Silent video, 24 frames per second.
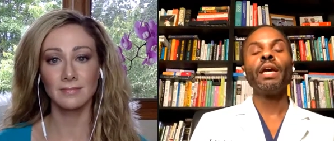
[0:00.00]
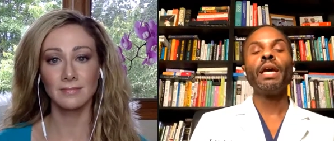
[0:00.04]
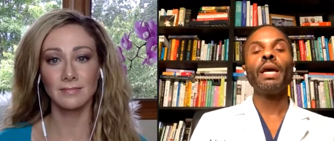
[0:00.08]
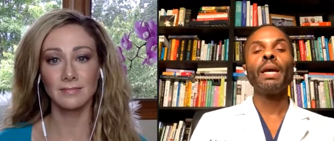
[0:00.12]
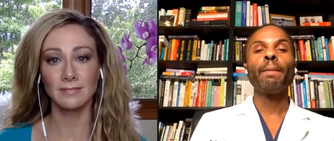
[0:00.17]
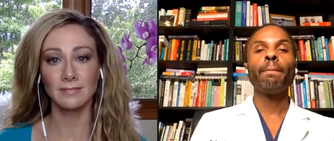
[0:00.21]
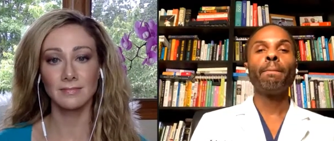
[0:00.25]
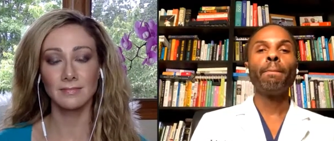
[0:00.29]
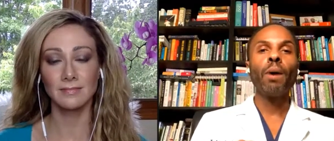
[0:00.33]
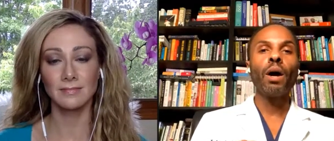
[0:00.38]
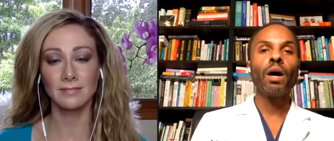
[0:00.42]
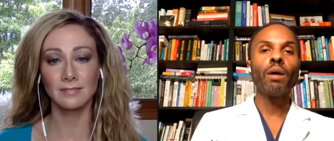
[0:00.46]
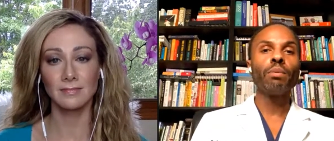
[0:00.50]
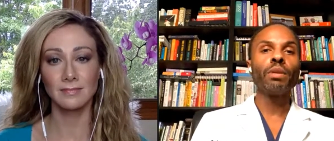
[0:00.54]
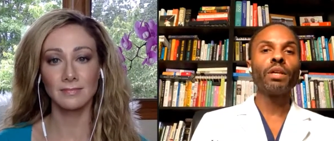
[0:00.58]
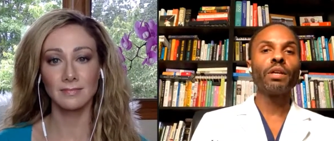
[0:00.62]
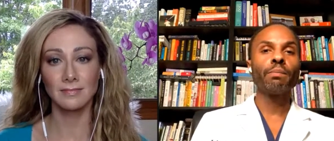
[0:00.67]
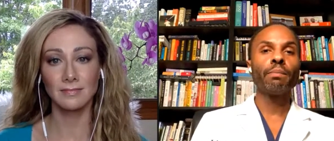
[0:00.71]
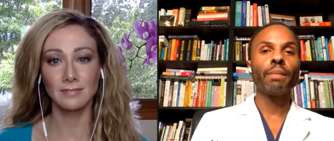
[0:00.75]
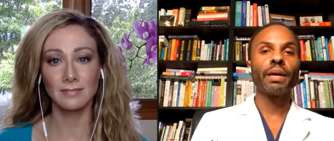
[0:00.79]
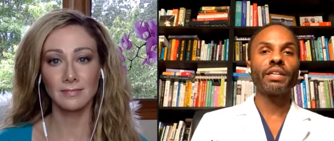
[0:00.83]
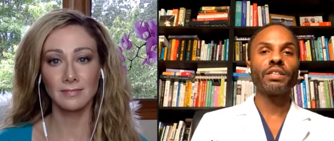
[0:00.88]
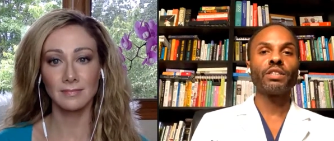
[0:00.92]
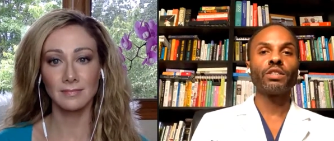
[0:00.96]
Speaker 1: in public
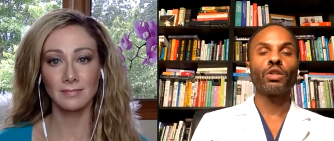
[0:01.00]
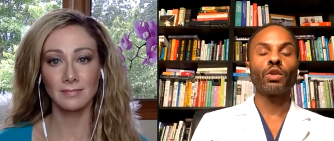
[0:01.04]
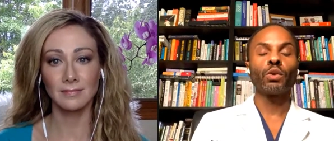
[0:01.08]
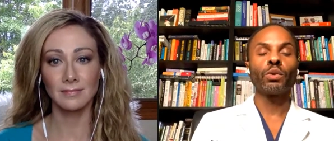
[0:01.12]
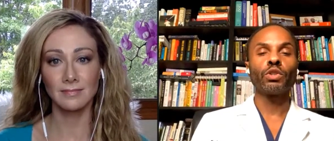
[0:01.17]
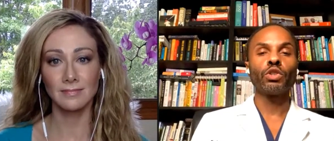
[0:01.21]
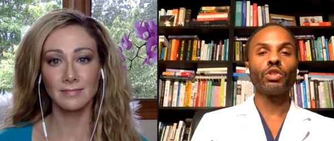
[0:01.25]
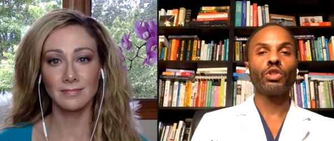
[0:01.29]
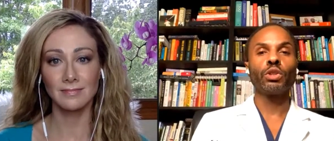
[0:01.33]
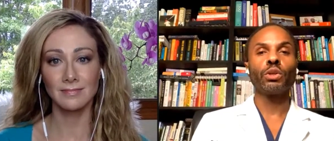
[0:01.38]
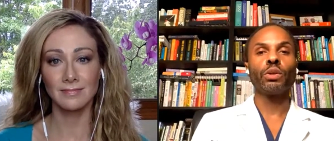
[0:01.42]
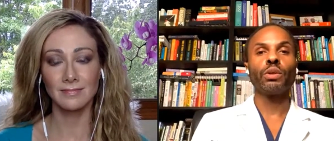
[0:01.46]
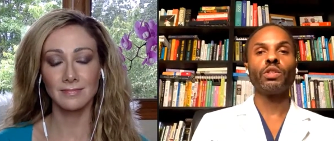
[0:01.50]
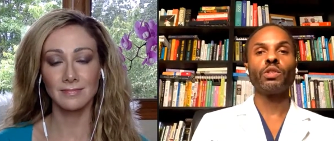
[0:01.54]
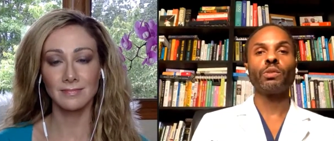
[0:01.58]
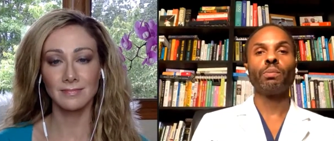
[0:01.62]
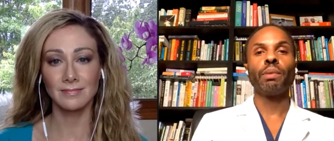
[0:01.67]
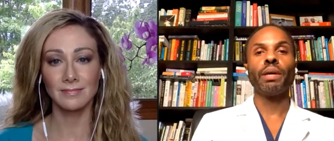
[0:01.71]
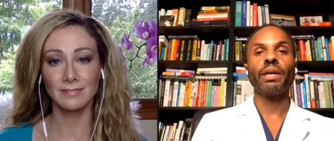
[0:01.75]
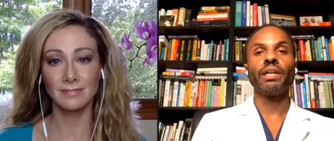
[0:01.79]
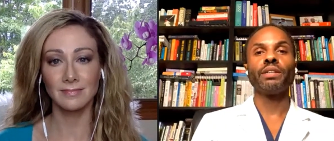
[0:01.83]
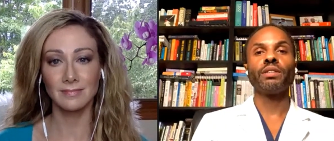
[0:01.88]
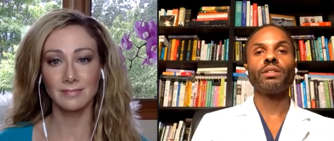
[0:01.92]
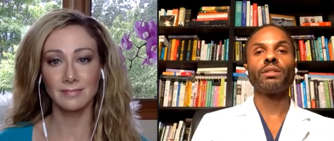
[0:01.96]
medicine or insurance
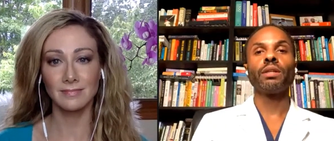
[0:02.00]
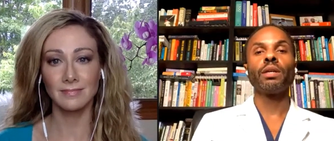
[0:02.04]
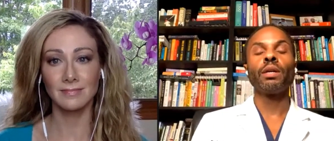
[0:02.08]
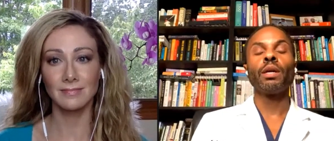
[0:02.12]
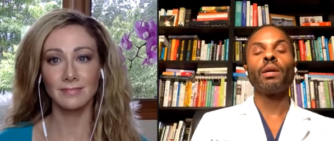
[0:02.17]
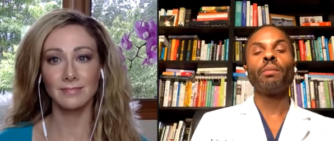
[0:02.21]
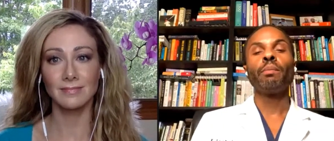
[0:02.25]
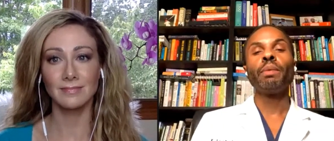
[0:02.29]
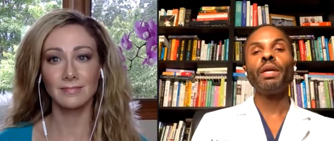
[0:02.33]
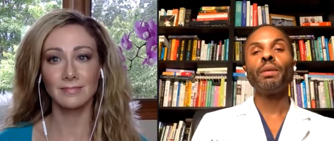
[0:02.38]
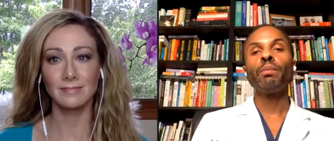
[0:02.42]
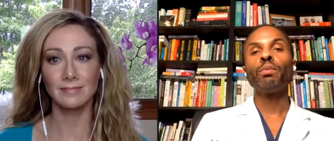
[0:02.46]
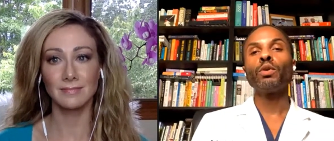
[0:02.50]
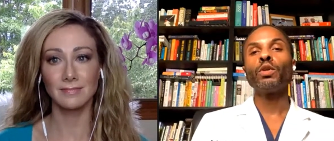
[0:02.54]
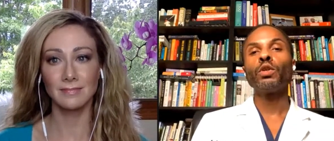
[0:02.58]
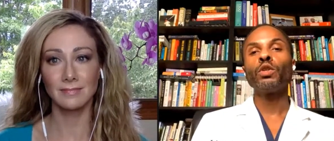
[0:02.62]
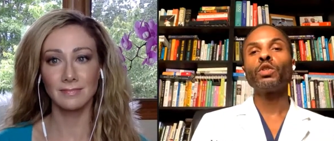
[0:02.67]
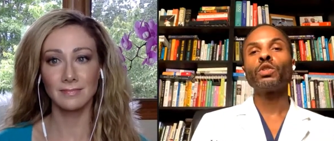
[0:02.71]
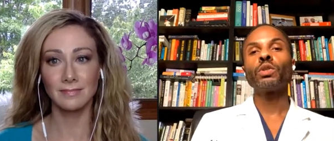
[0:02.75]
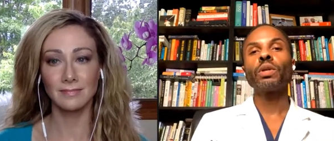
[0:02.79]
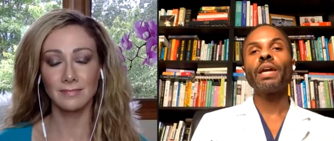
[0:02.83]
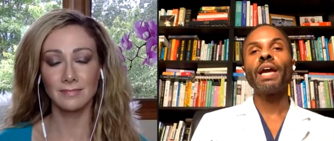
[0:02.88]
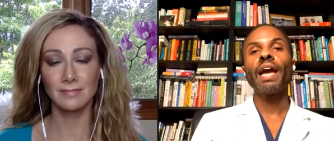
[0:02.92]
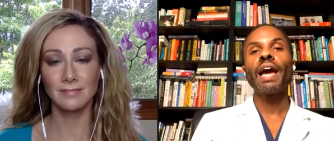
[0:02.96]
based, people
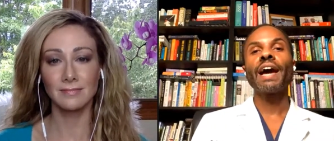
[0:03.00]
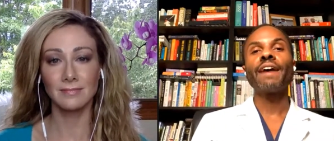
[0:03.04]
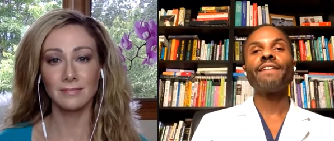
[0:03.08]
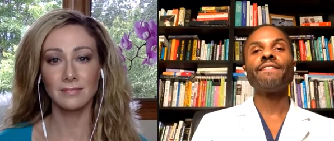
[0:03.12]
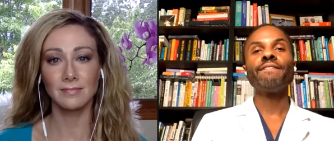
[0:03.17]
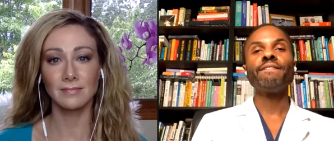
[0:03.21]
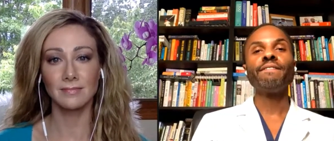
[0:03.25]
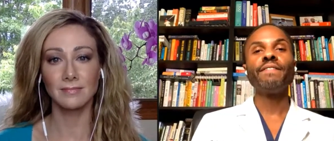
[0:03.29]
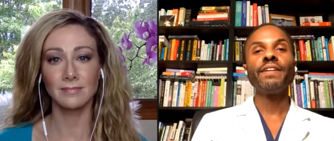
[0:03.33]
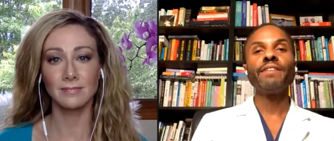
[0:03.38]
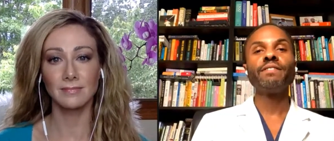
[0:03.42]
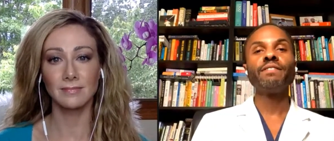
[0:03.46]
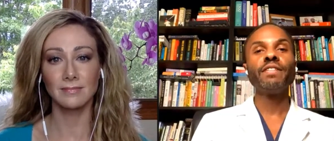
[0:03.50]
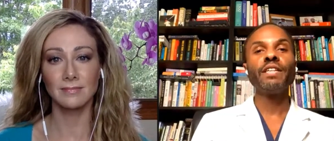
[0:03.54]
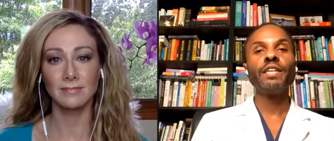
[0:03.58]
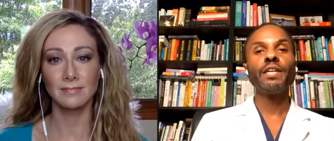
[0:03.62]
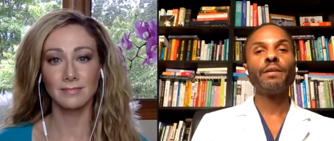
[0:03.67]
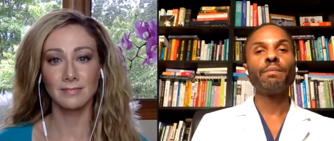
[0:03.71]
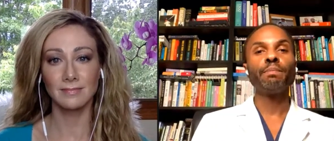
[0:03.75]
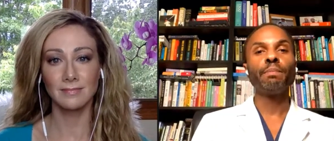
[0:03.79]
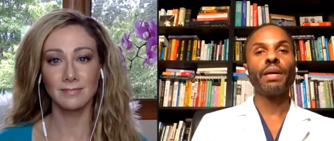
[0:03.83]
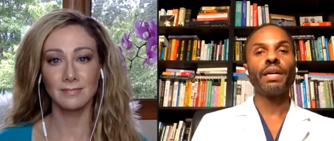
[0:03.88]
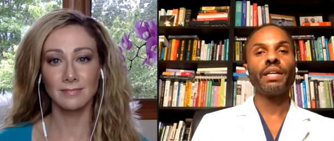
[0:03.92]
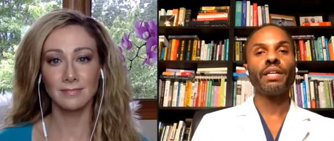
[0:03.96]
usually have
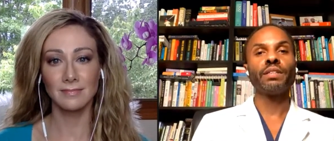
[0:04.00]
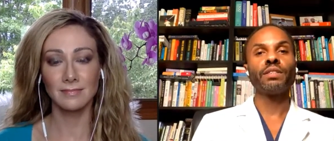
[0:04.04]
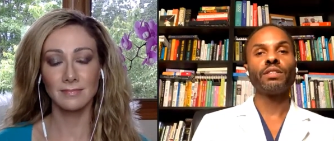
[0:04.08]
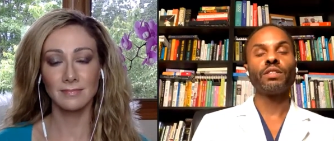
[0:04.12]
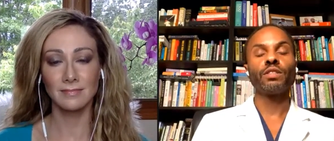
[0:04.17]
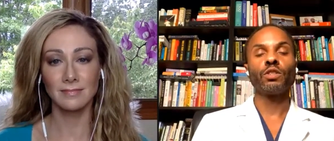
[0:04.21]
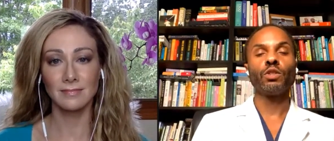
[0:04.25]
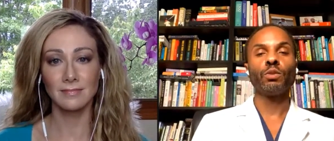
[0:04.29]
15 minutes